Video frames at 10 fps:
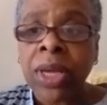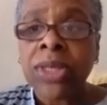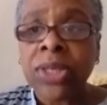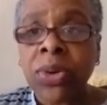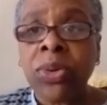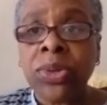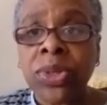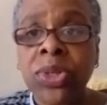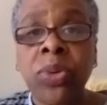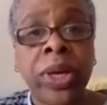So
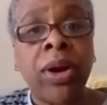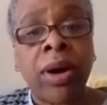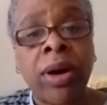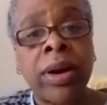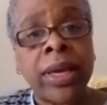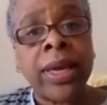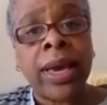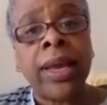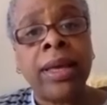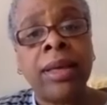so we are
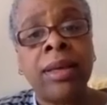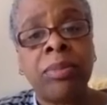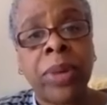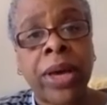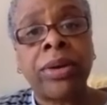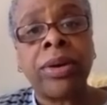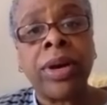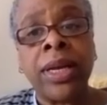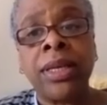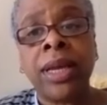getting better,
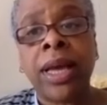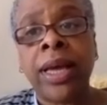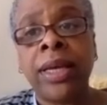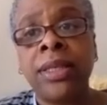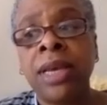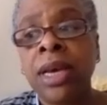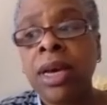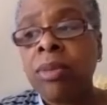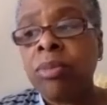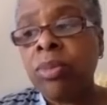and and
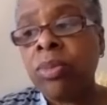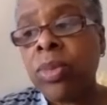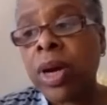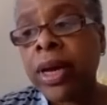mm,